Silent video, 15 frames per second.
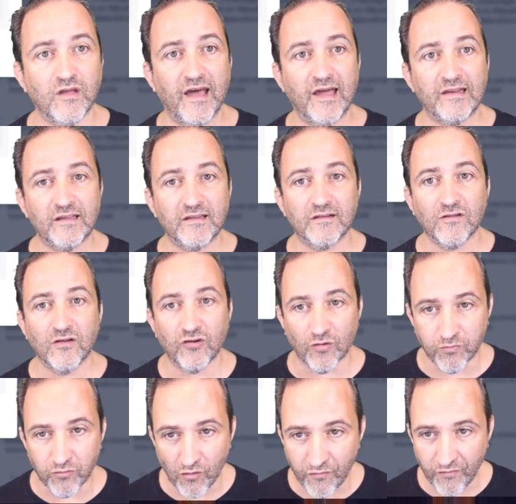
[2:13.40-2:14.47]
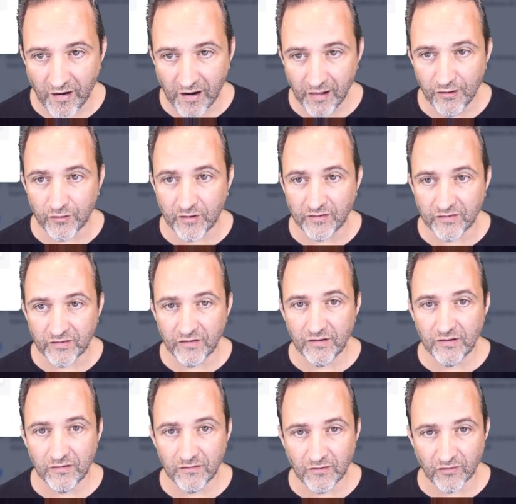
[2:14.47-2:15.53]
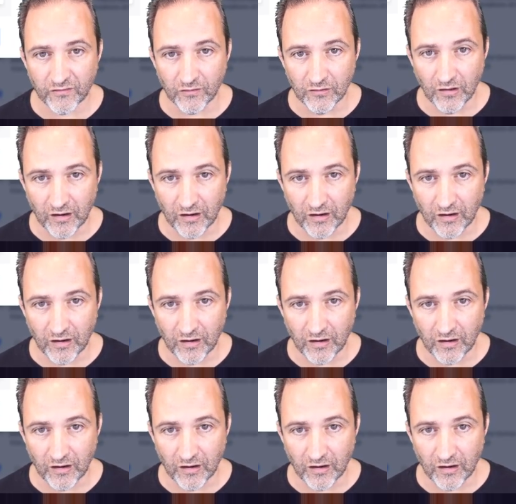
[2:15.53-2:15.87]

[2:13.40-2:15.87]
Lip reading: edit your profile. You can see there's a lot